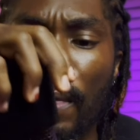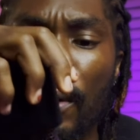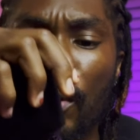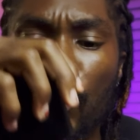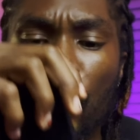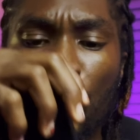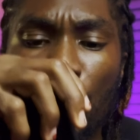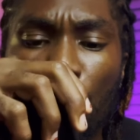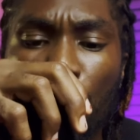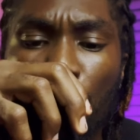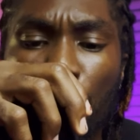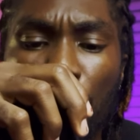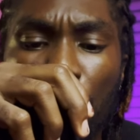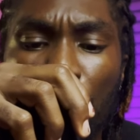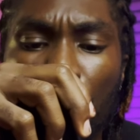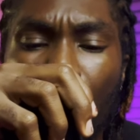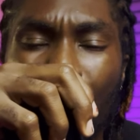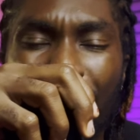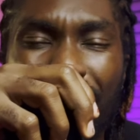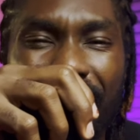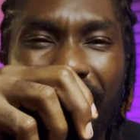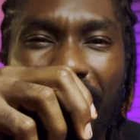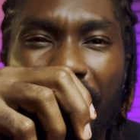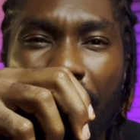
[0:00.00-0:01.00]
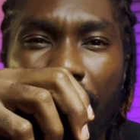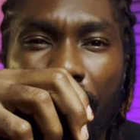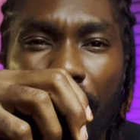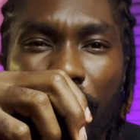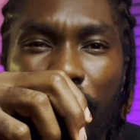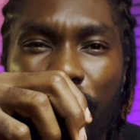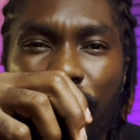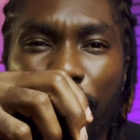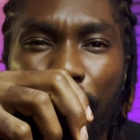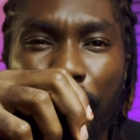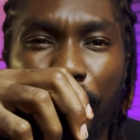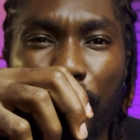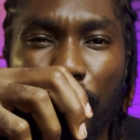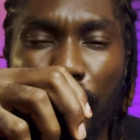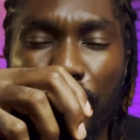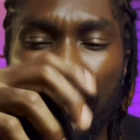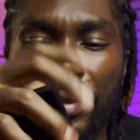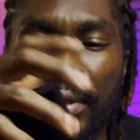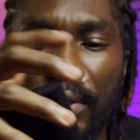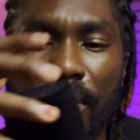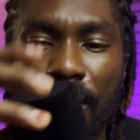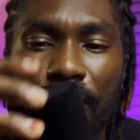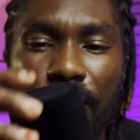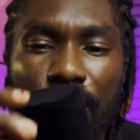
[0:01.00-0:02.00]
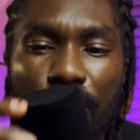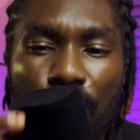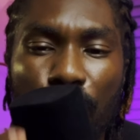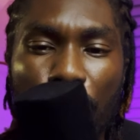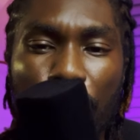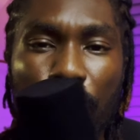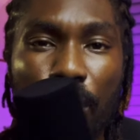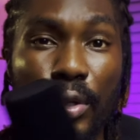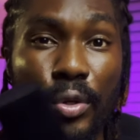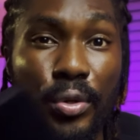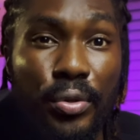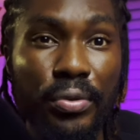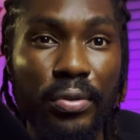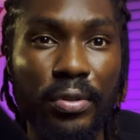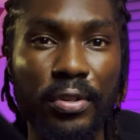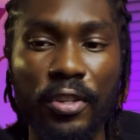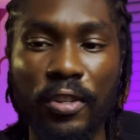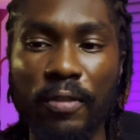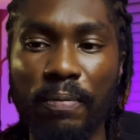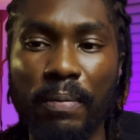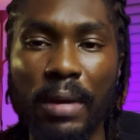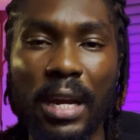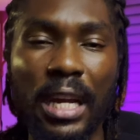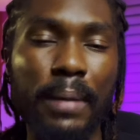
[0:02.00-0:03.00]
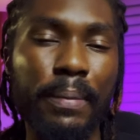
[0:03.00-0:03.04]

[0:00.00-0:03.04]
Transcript: you would not get a lot of plosives when you're using this mic.